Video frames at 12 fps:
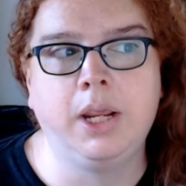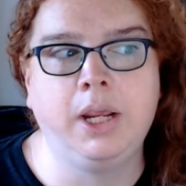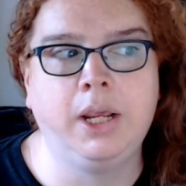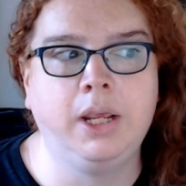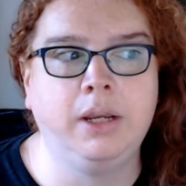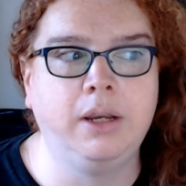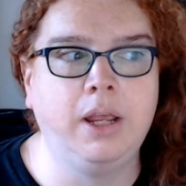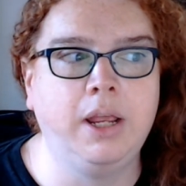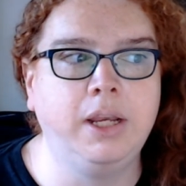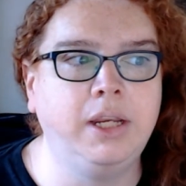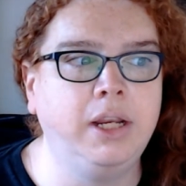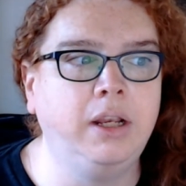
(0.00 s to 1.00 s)
and I
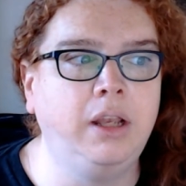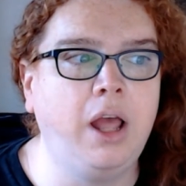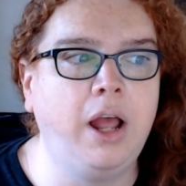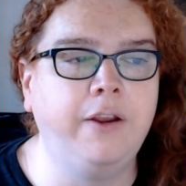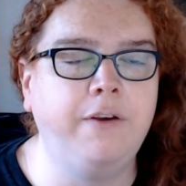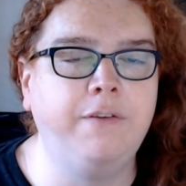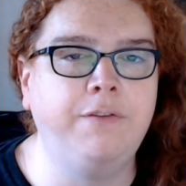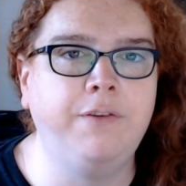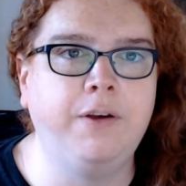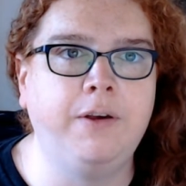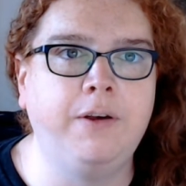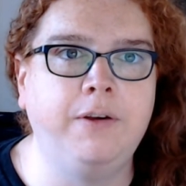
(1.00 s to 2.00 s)
did a lot of
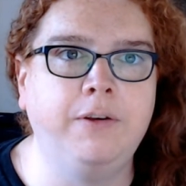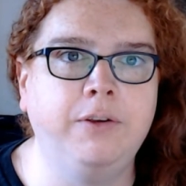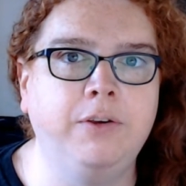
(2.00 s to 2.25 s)
uh,